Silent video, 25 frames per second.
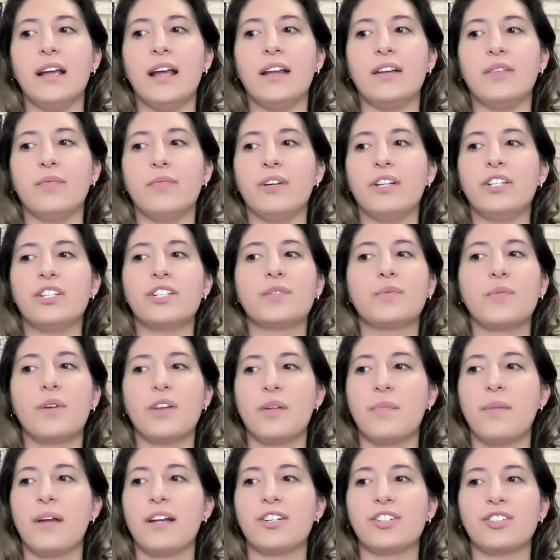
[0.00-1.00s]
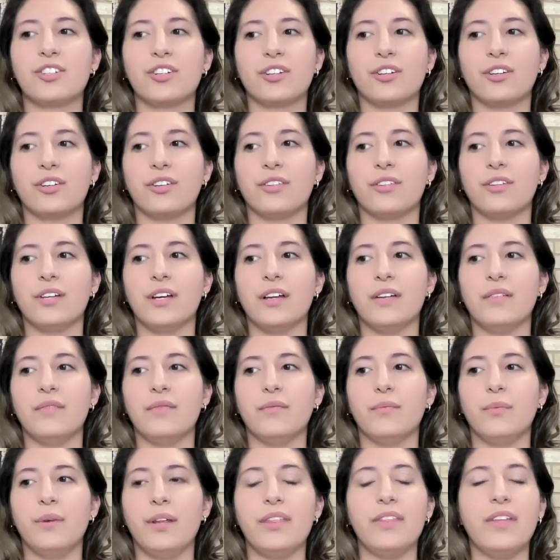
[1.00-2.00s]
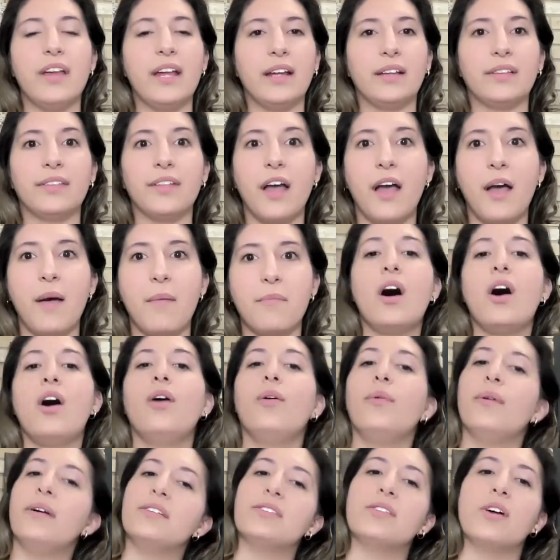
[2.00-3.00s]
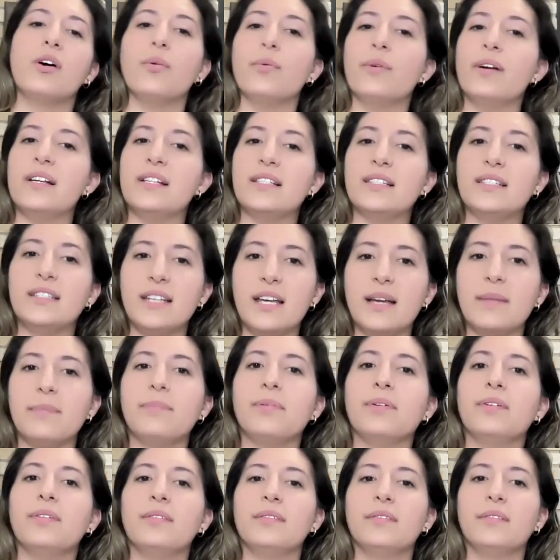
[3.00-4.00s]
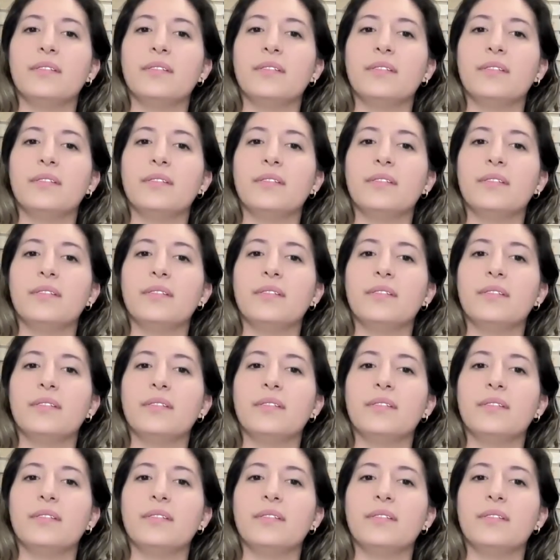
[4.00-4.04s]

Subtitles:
and we just want to make sure that we thank them. Always, always tip.